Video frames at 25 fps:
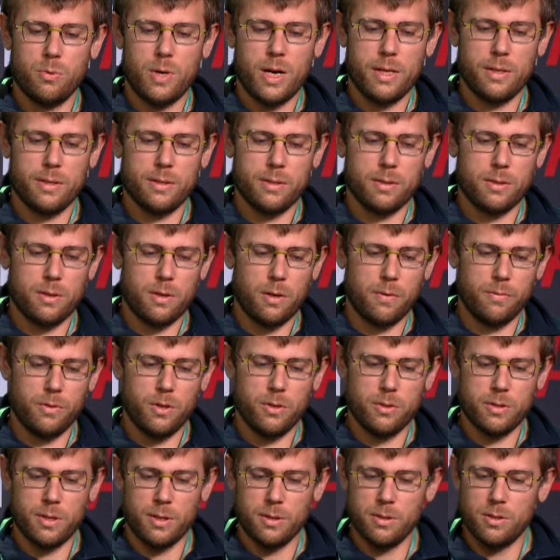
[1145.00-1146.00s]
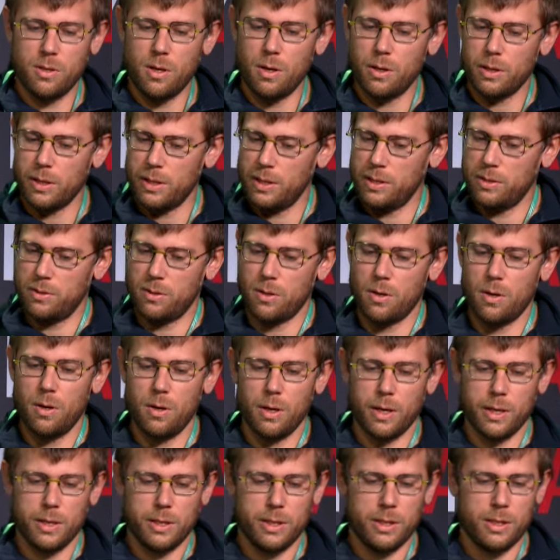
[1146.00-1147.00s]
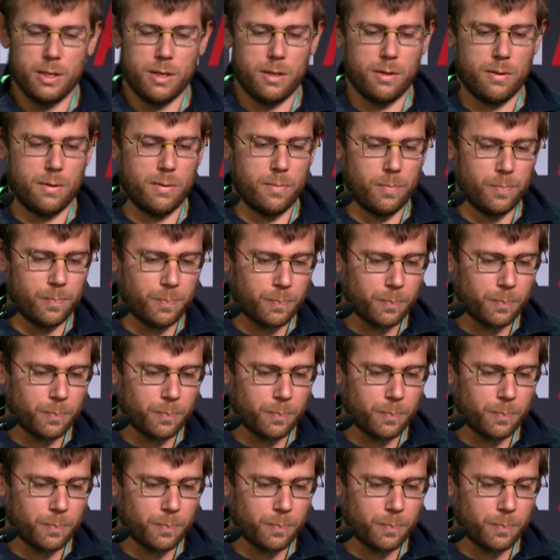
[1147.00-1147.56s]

address of the sensor is already known.